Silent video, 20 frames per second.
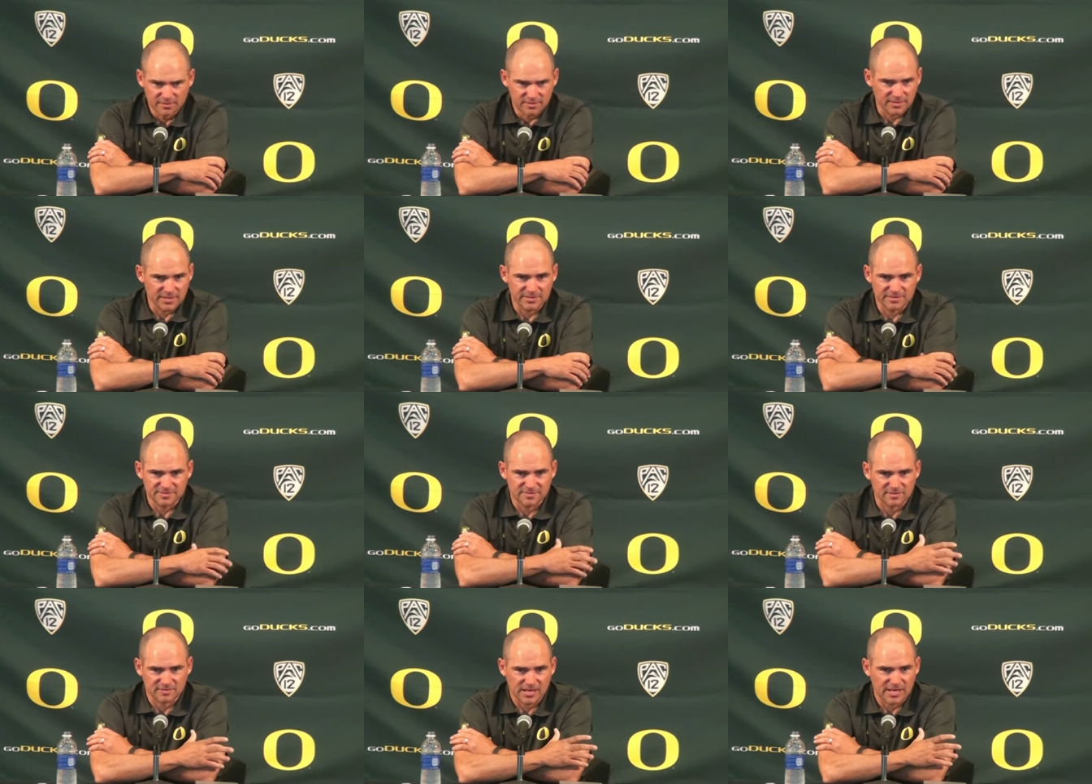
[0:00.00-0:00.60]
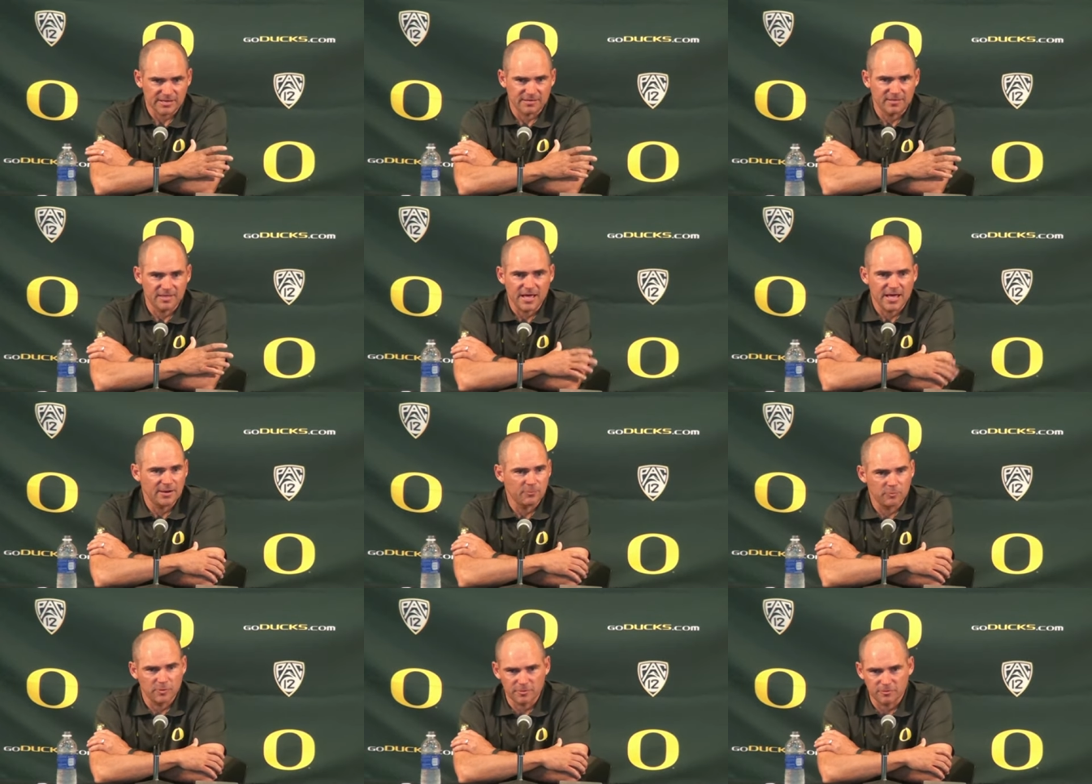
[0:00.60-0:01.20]
things like
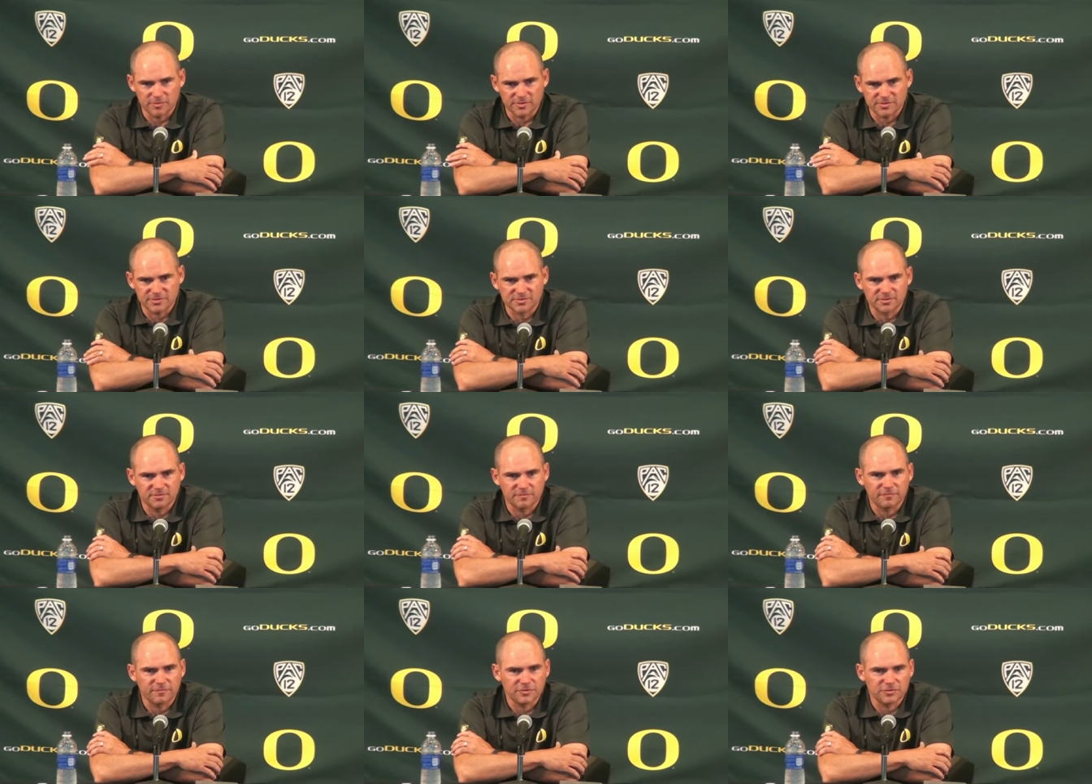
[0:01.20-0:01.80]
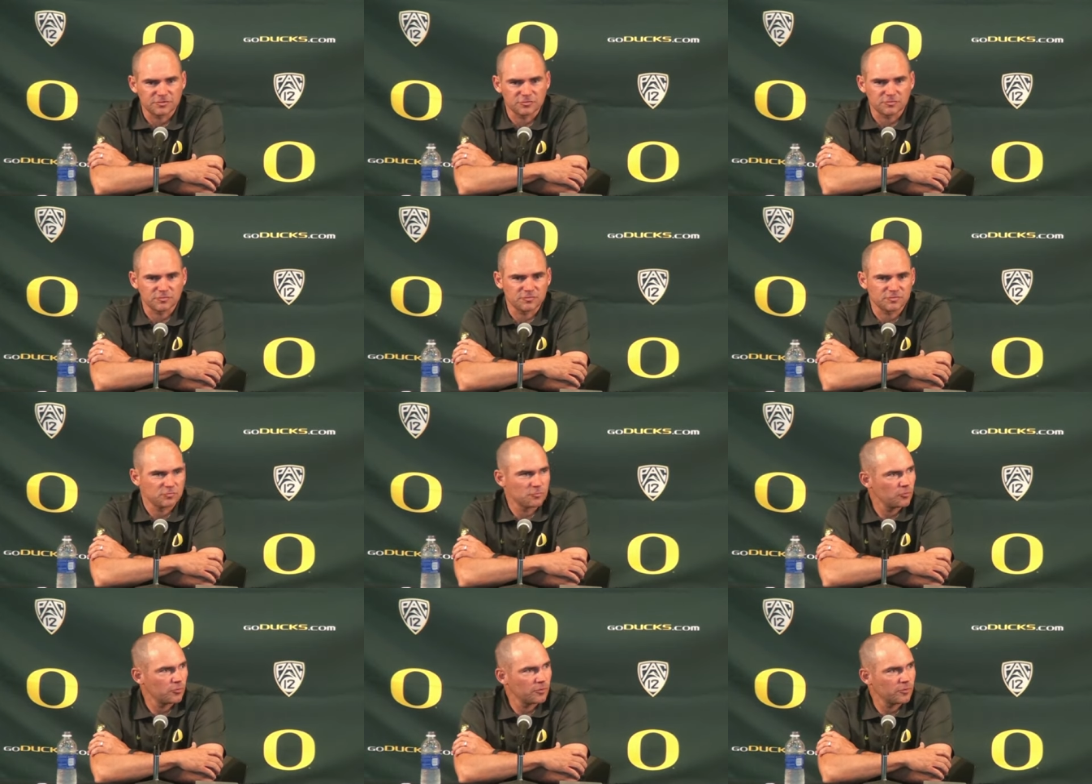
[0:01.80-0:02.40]
that, whether it's
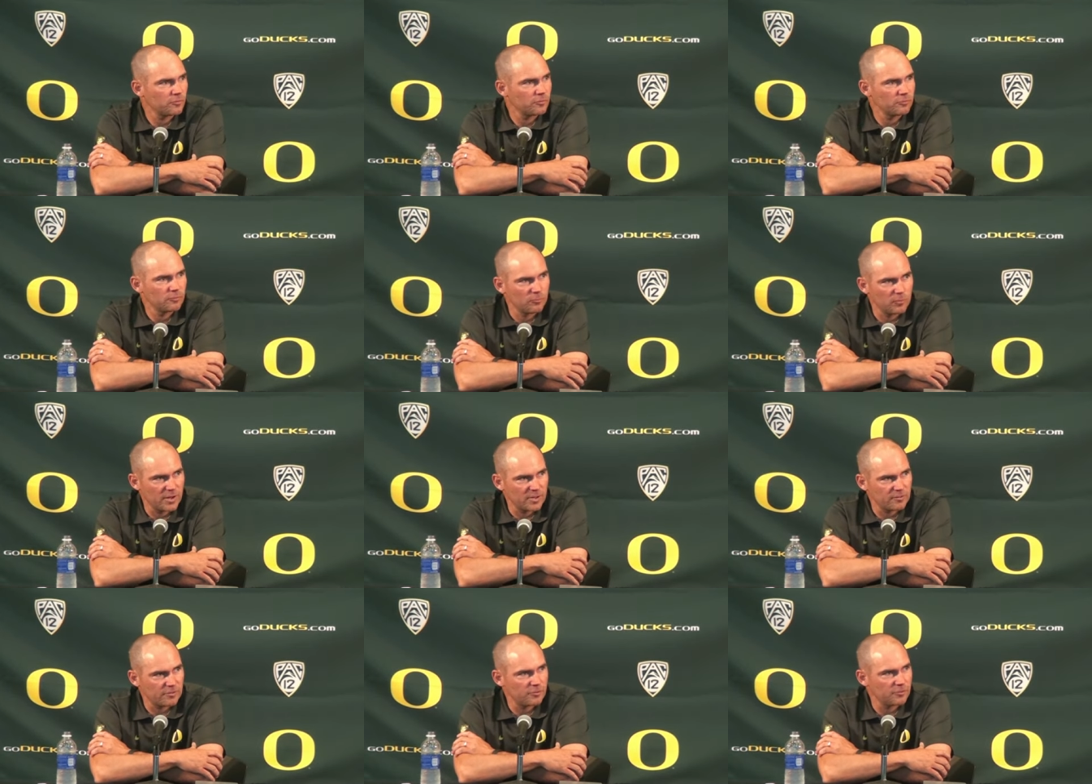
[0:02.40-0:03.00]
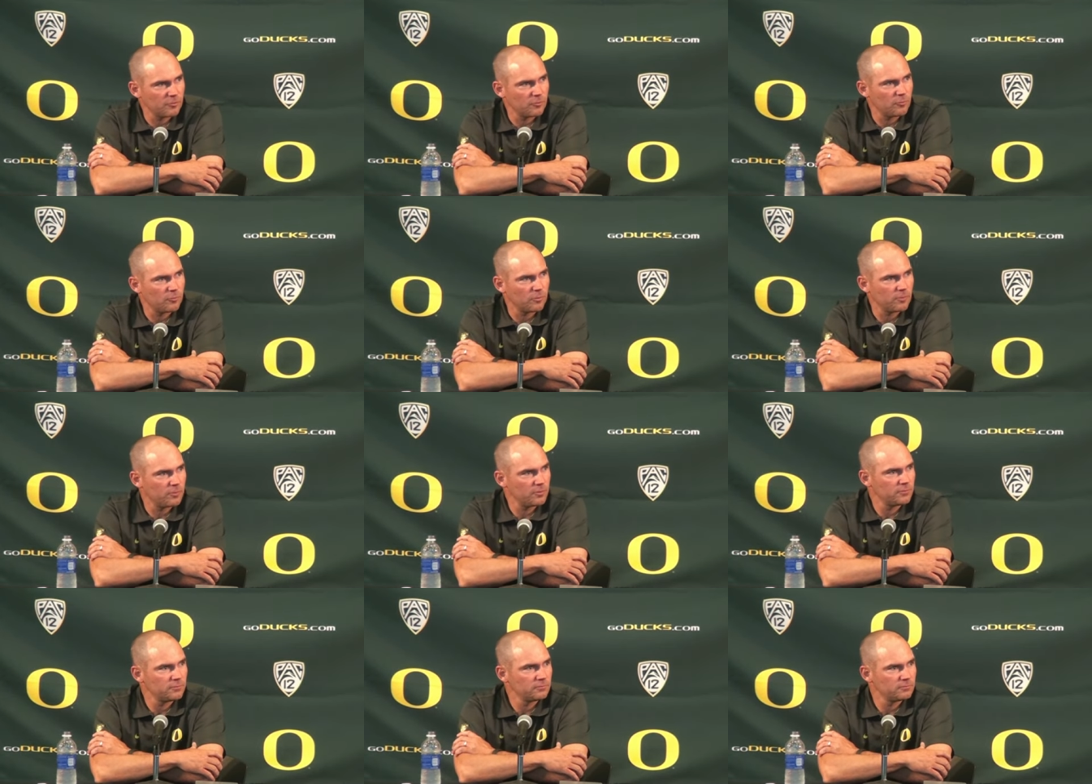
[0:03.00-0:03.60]
officials or weather
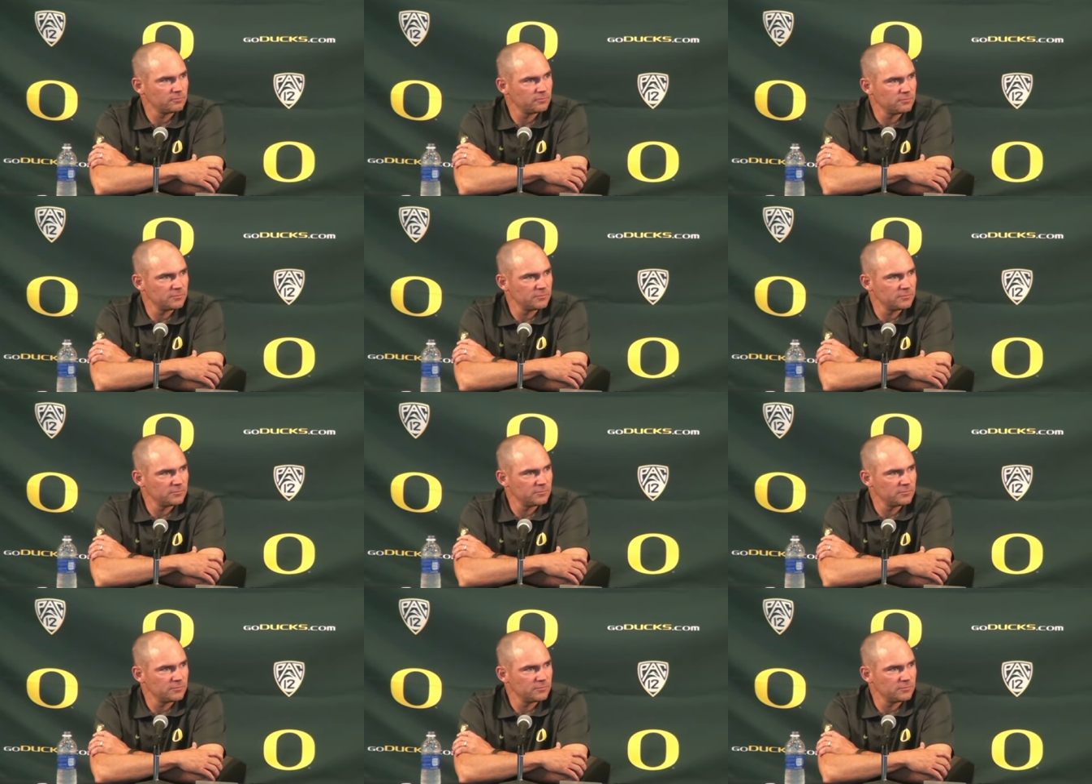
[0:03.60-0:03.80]
or